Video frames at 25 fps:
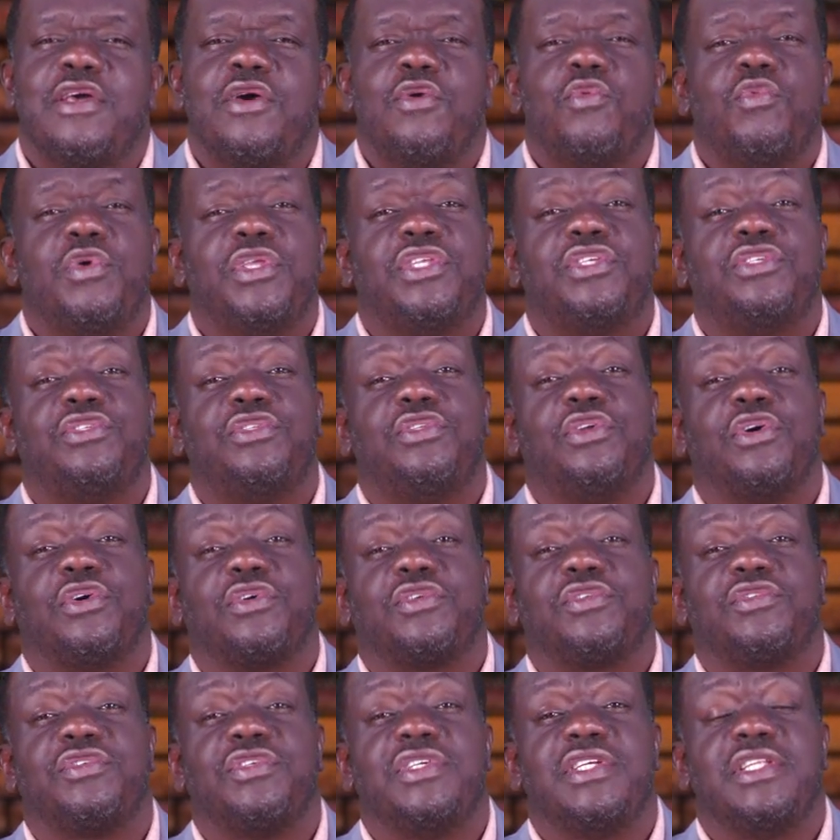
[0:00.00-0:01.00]
Which
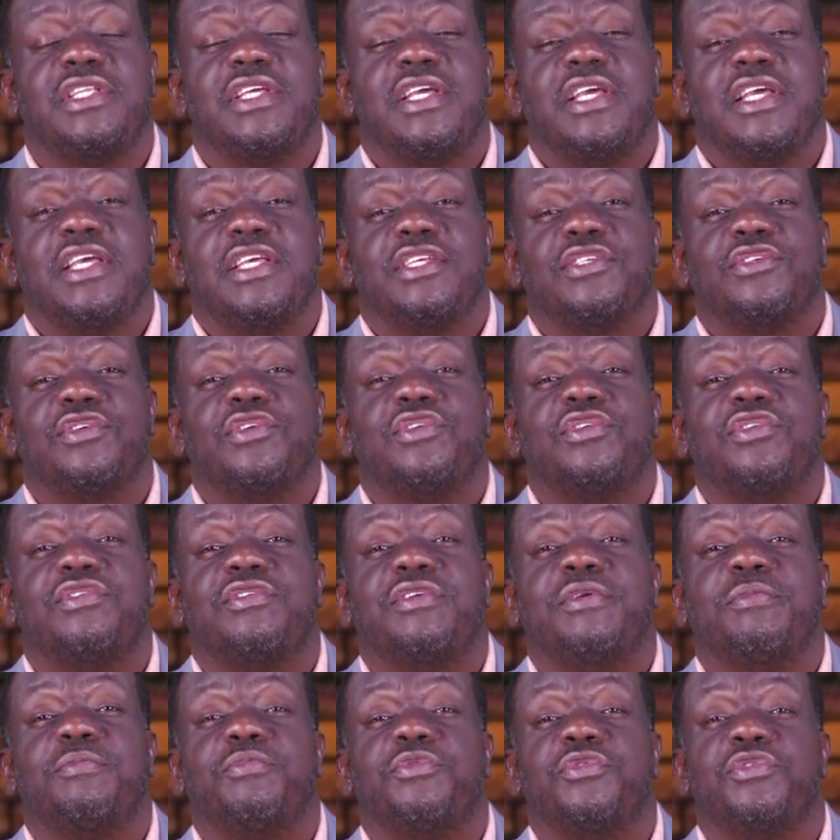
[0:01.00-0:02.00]
doctrine is going to
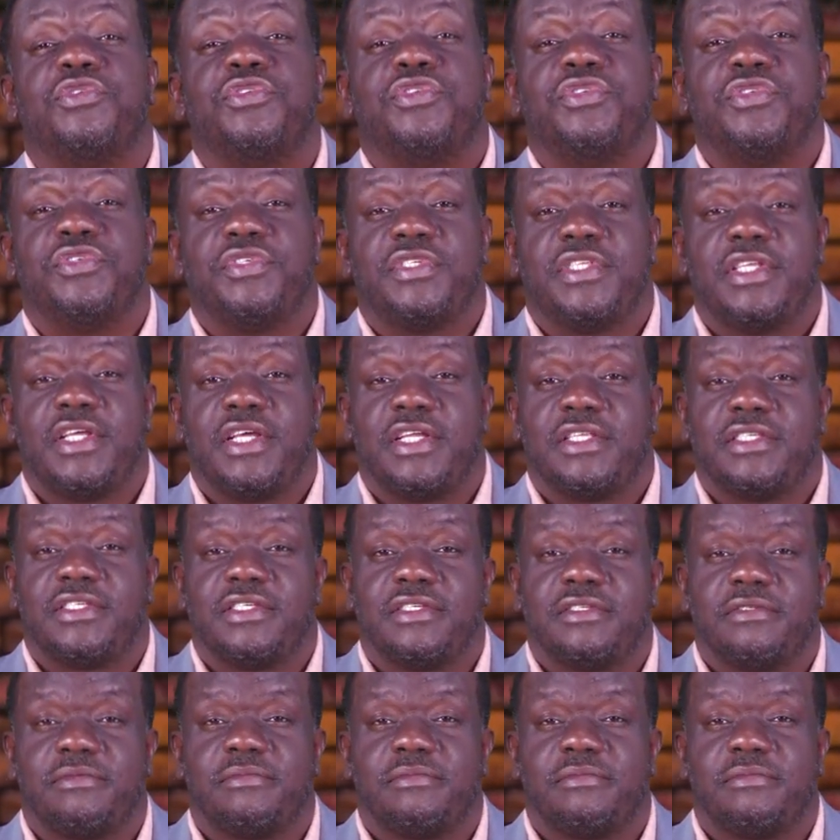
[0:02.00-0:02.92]
reproduce that?